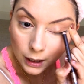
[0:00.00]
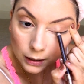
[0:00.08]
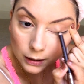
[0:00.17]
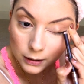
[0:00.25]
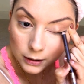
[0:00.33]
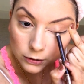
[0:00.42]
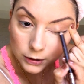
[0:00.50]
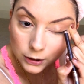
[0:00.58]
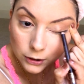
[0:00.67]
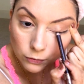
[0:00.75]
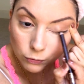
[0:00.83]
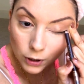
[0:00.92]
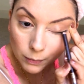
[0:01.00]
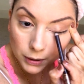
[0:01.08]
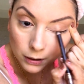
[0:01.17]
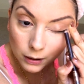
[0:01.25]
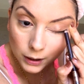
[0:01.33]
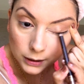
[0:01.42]
And I literally just rub
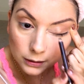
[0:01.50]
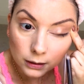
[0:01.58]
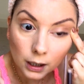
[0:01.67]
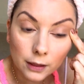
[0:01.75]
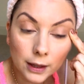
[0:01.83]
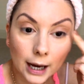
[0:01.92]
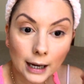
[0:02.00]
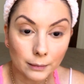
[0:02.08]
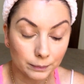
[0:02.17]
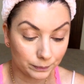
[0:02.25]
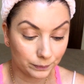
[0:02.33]
a line like that,